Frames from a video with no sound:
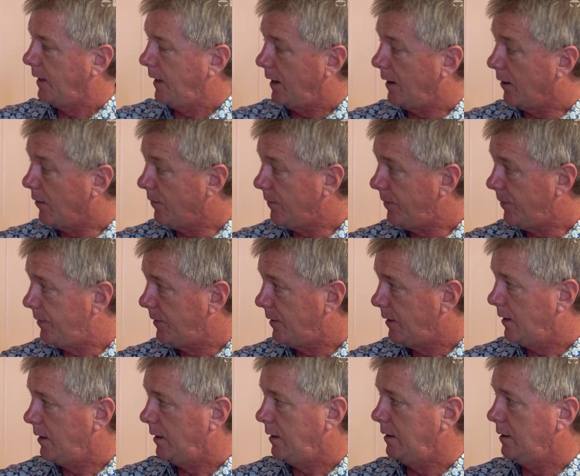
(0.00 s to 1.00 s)
health,
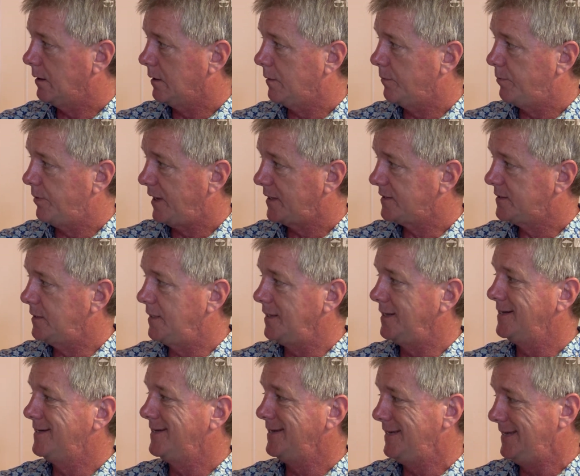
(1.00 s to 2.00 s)
your capacity
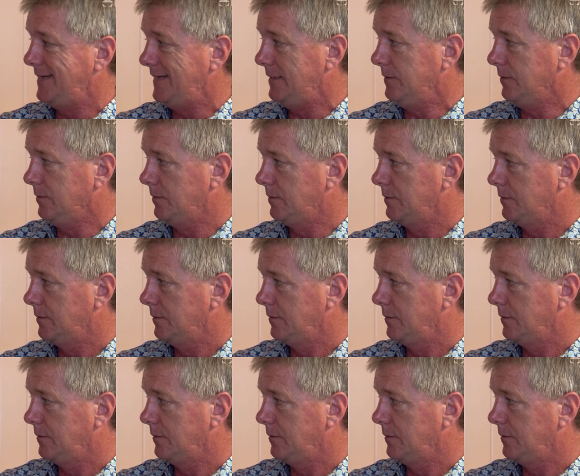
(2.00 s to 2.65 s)
to heal,